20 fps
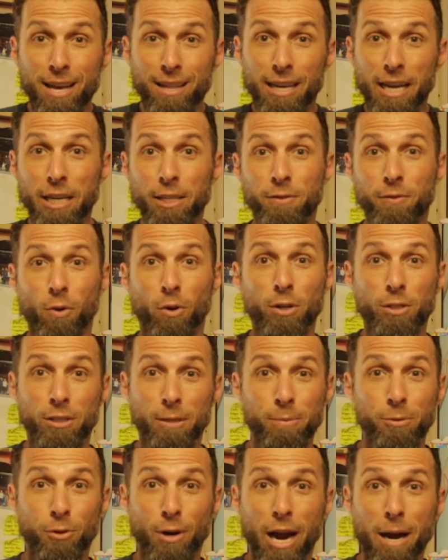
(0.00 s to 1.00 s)
Thanks for
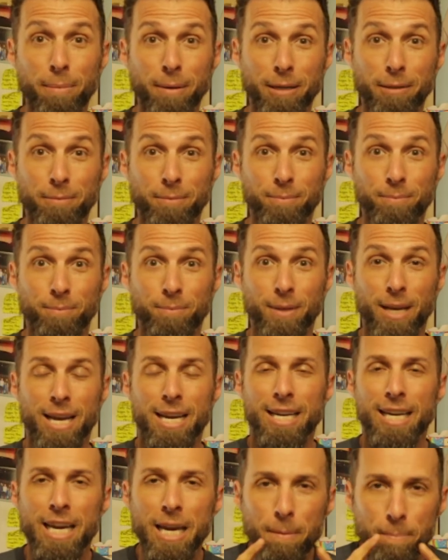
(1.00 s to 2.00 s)
subscribing.
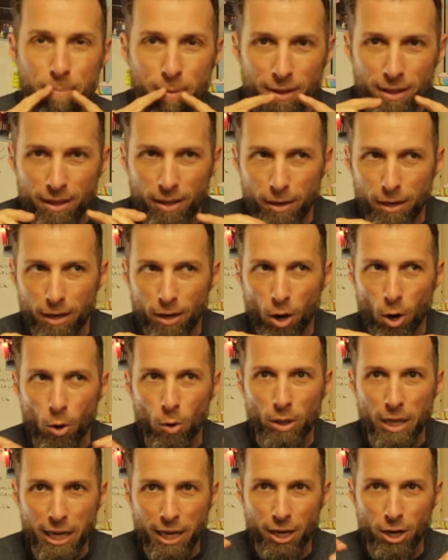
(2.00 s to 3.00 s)
Keep the
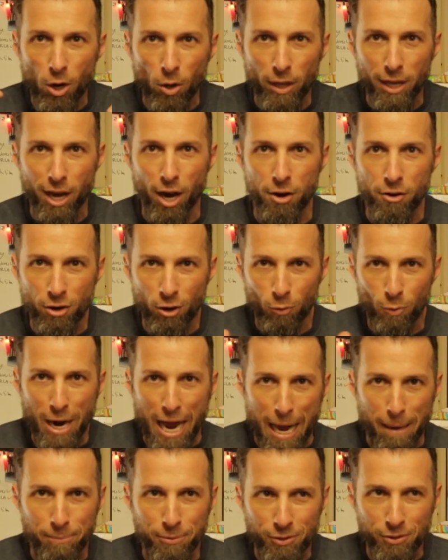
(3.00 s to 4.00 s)
holy cannoli under
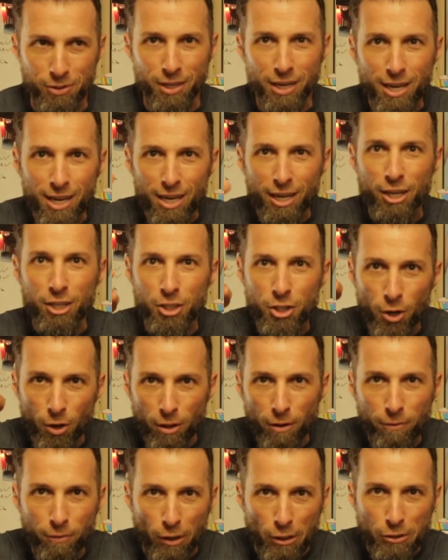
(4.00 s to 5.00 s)
wraps, because you're
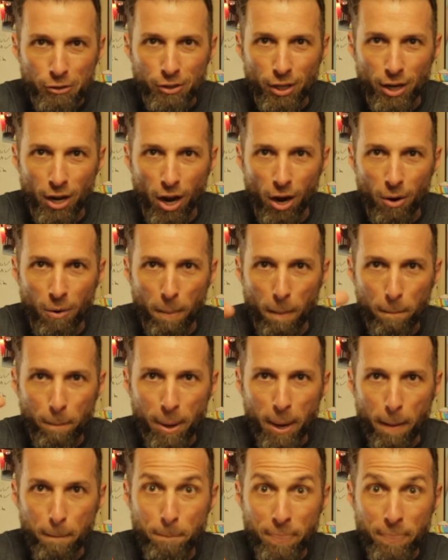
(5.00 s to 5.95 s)
the first to know.